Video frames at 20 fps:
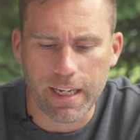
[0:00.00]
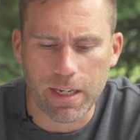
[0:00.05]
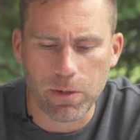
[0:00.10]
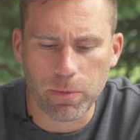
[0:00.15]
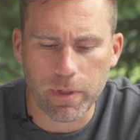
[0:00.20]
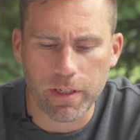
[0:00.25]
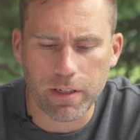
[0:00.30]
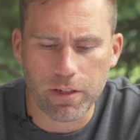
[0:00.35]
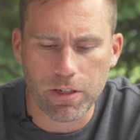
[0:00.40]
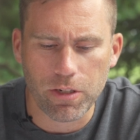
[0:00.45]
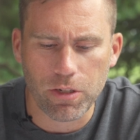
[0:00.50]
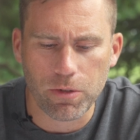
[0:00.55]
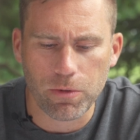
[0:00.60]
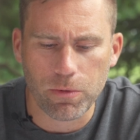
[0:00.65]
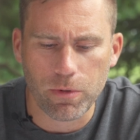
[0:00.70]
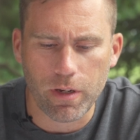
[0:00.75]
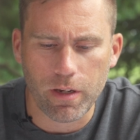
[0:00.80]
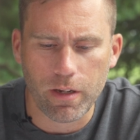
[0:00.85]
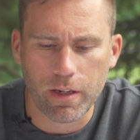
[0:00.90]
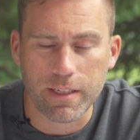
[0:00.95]
and we're gonna
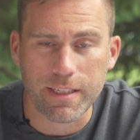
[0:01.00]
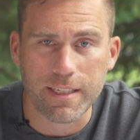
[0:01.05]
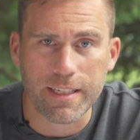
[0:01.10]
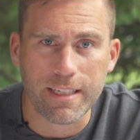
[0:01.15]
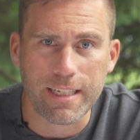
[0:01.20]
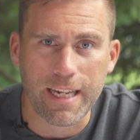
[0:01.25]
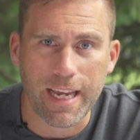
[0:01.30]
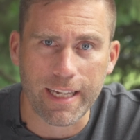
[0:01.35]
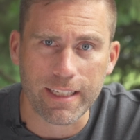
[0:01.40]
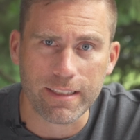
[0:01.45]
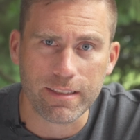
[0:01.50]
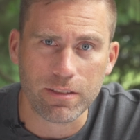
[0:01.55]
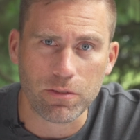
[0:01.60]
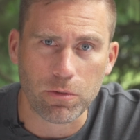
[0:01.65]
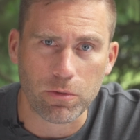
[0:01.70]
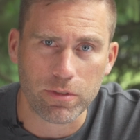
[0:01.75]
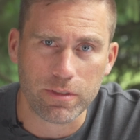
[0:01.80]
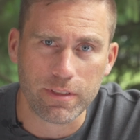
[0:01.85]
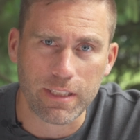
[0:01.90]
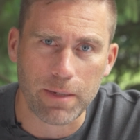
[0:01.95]
do a test
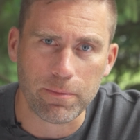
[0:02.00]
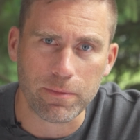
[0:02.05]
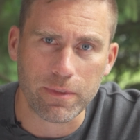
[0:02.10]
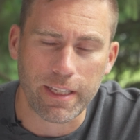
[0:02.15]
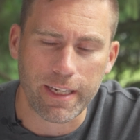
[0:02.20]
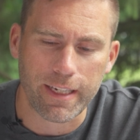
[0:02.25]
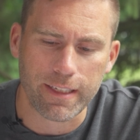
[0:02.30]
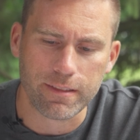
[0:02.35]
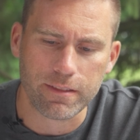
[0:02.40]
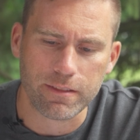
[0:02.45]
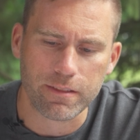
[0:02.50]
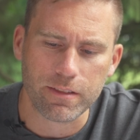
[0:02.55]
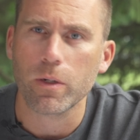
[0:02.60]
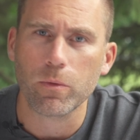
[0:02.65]
or some tests,